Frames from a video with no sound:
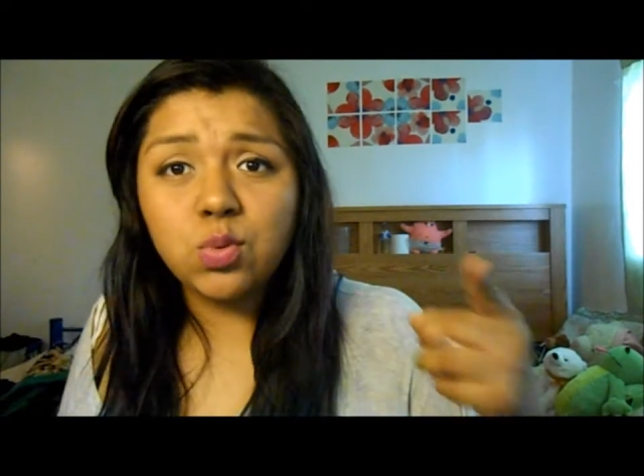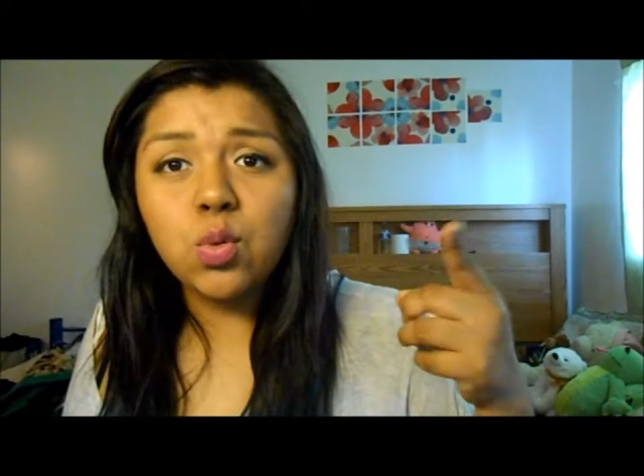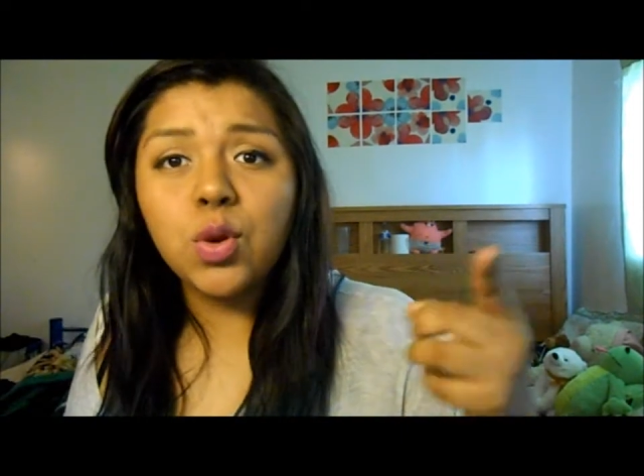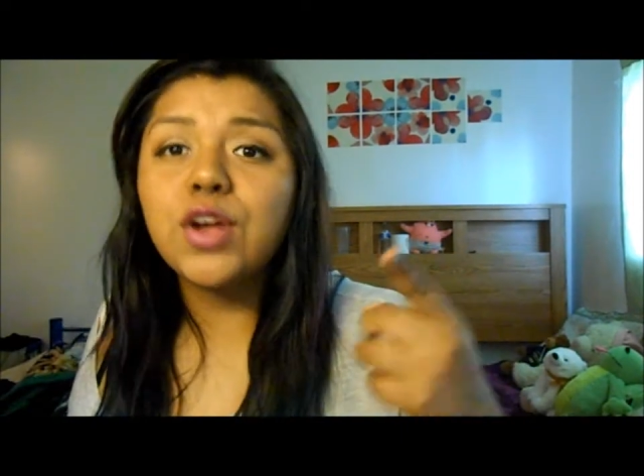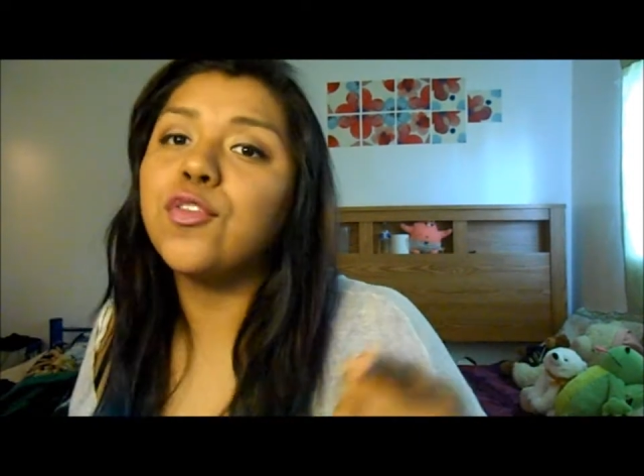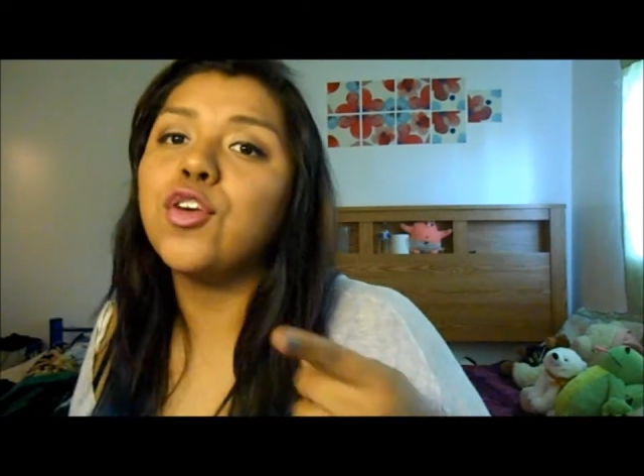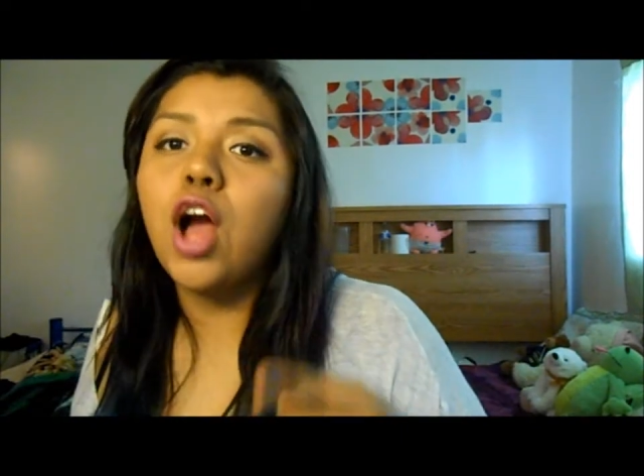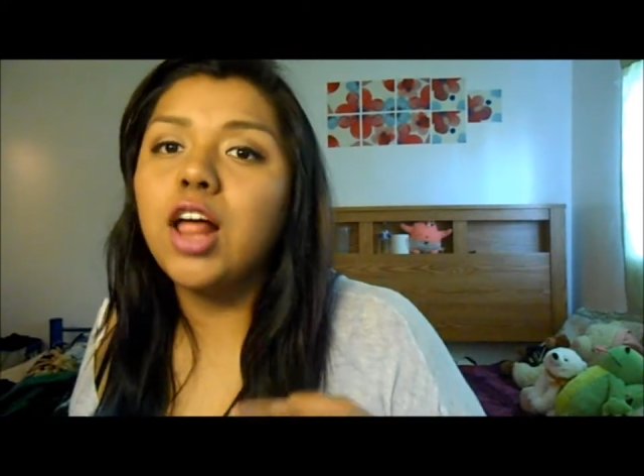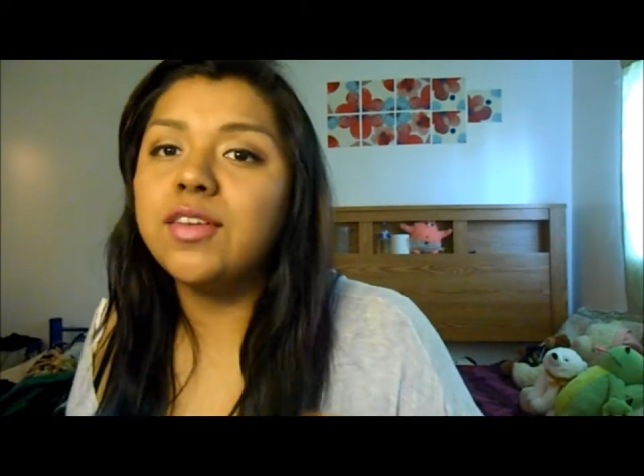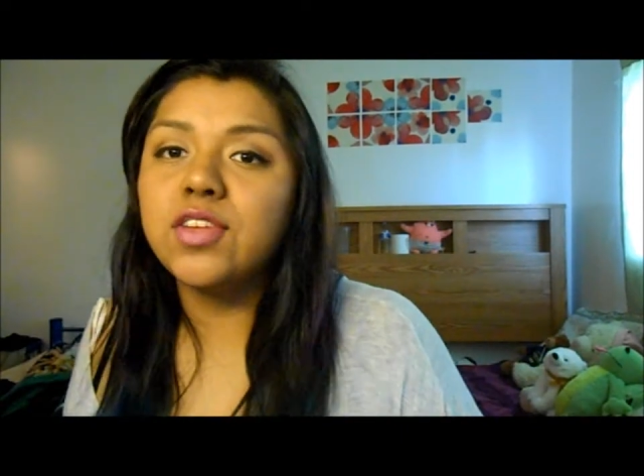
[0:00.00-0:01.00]
will work for
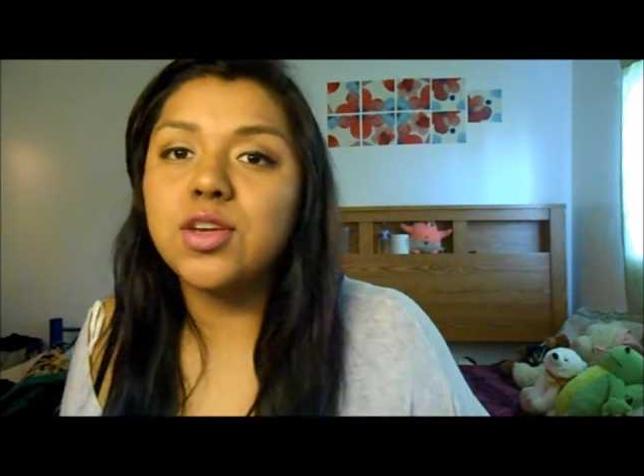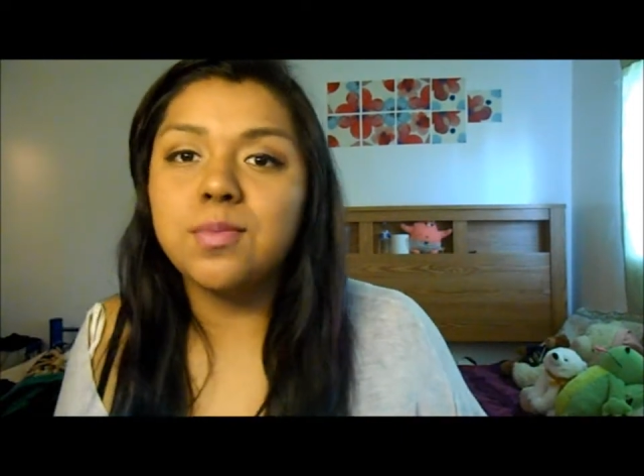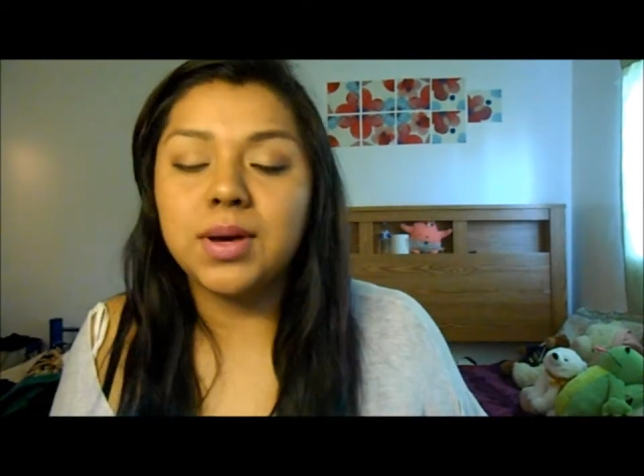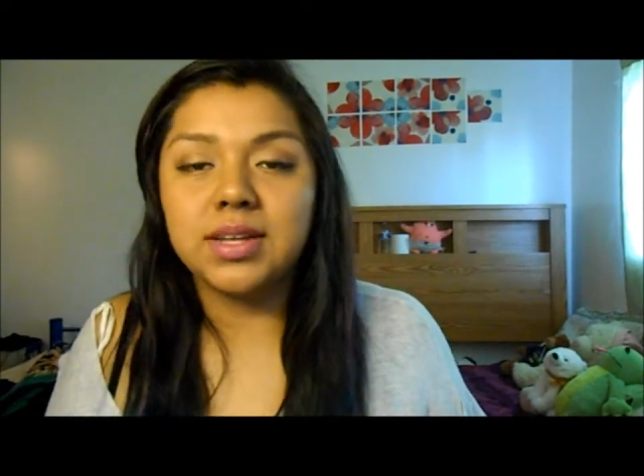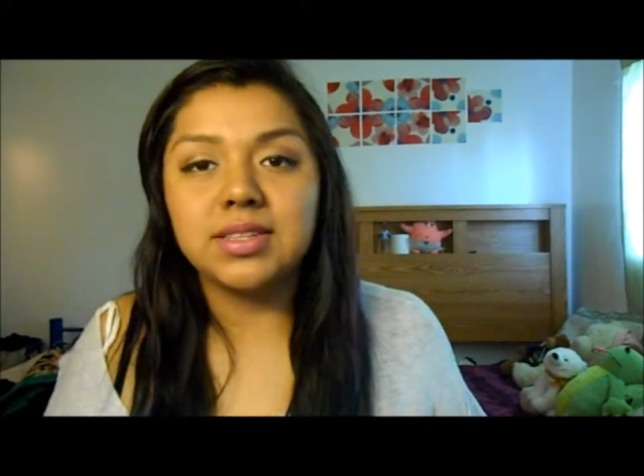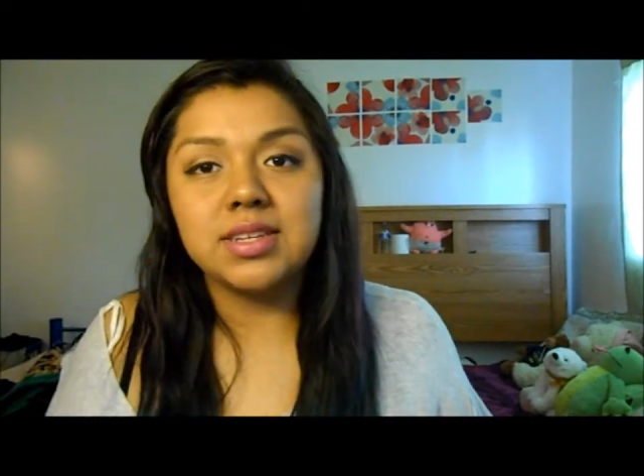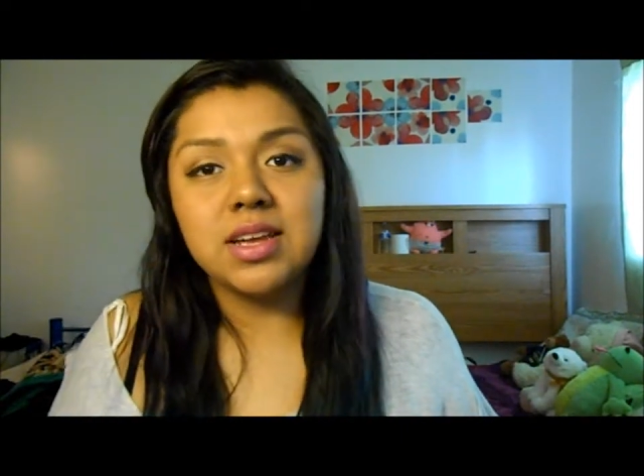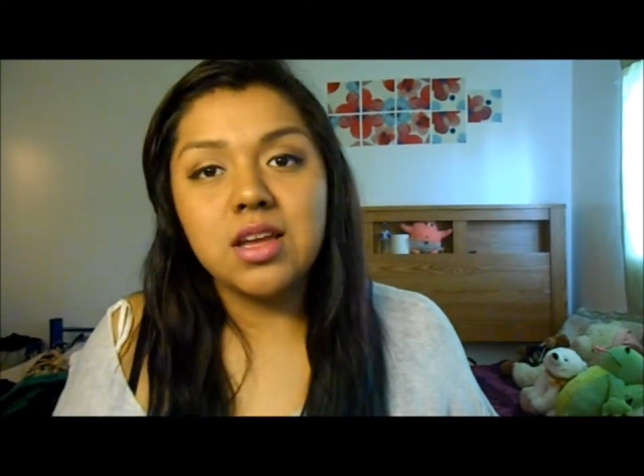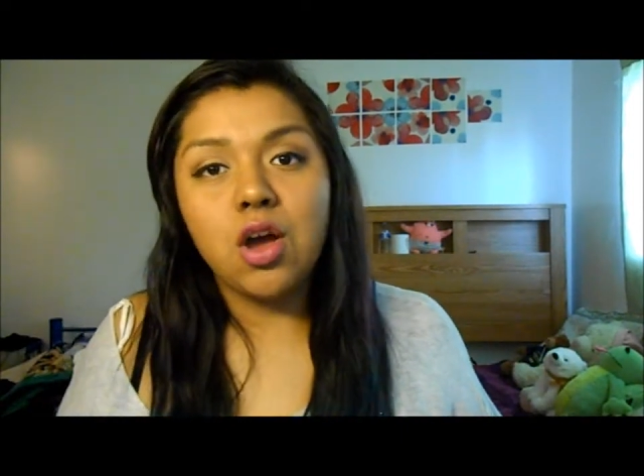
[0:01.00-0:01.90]
all of you, but